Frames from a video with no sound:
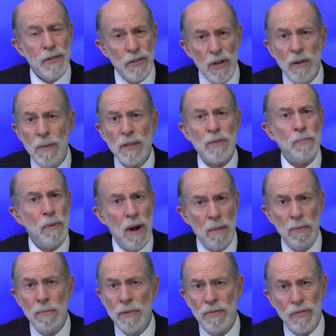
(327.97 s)
Talk about the
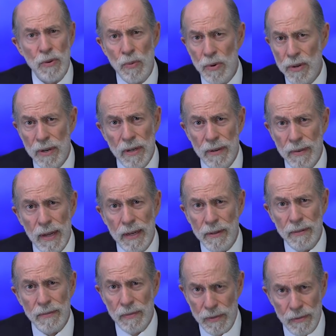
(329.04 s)
problem, if you would,
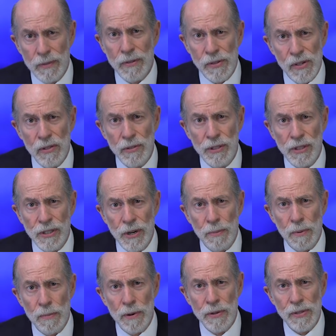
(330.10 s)
and the solution you're
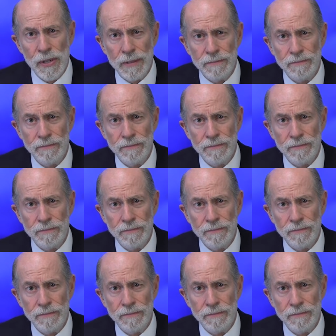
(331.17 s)
proposing.